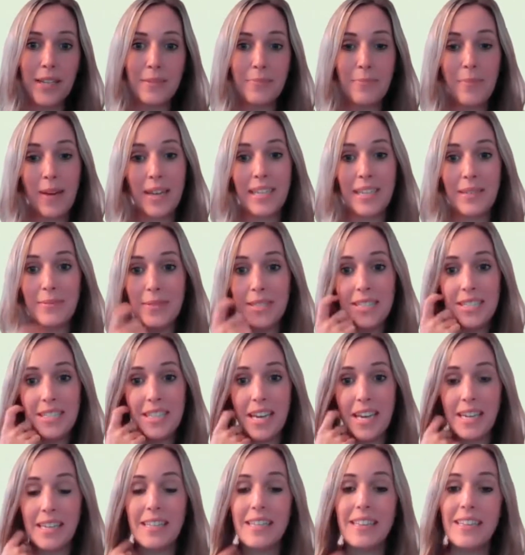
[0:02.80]
everyone. My name is
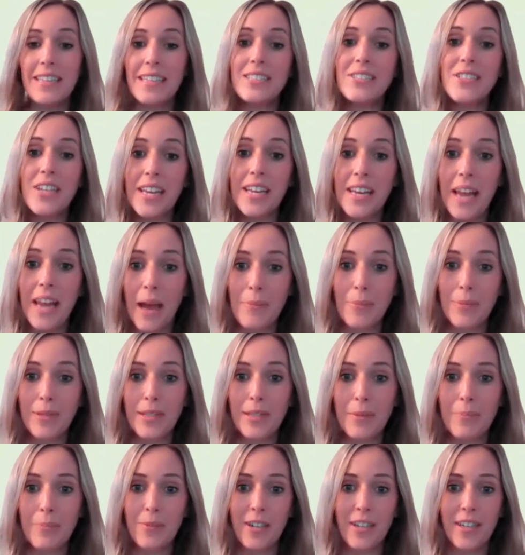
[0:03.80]
Katie Leach, and I'm a
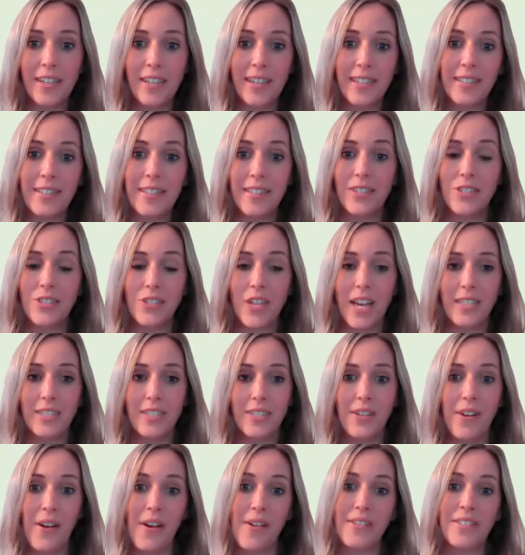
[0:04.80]
librarian here at
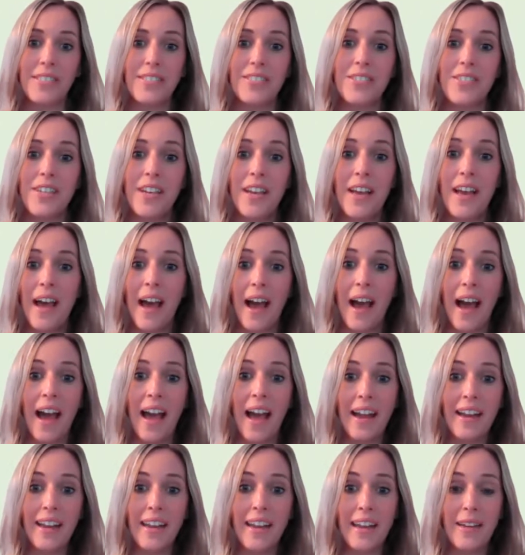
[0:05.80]
Shasta College.
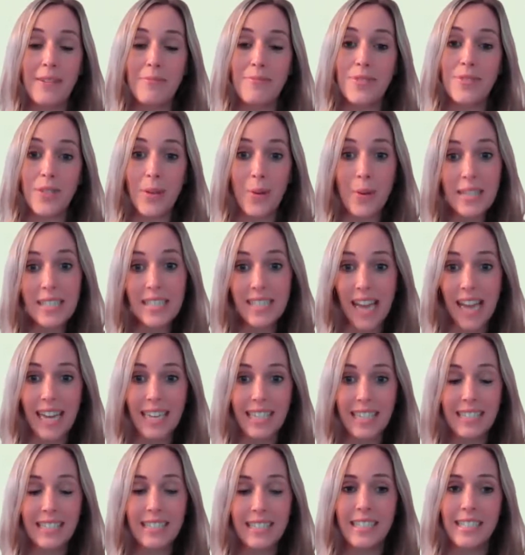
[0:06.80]
I am so
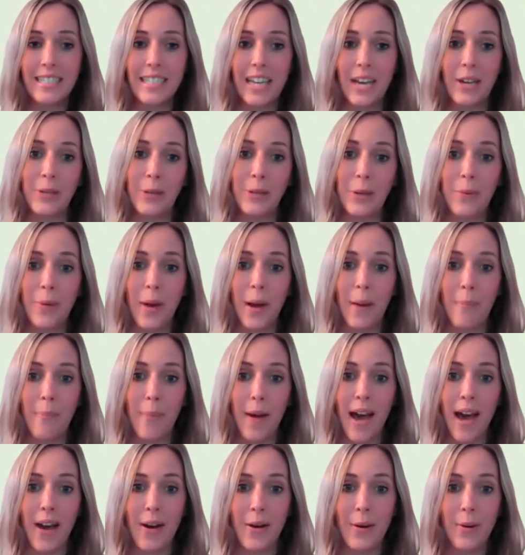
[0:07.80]
excited to tell you
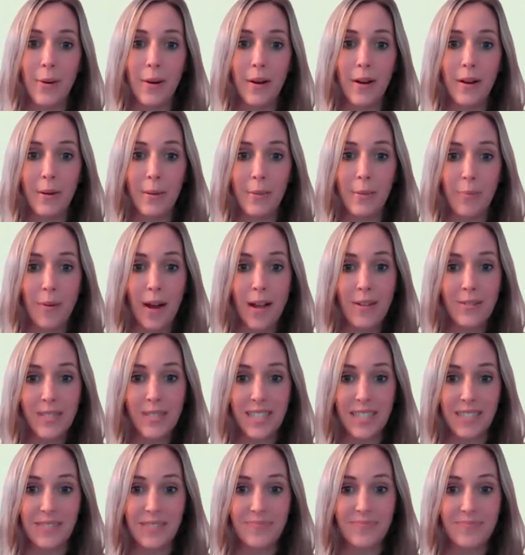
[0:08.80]
about
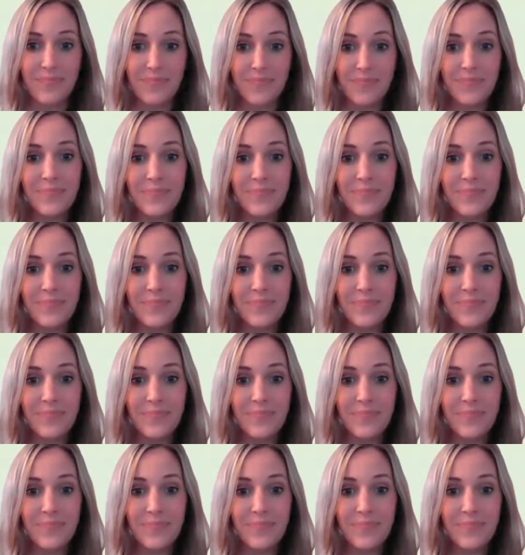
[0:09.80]
BrowZine.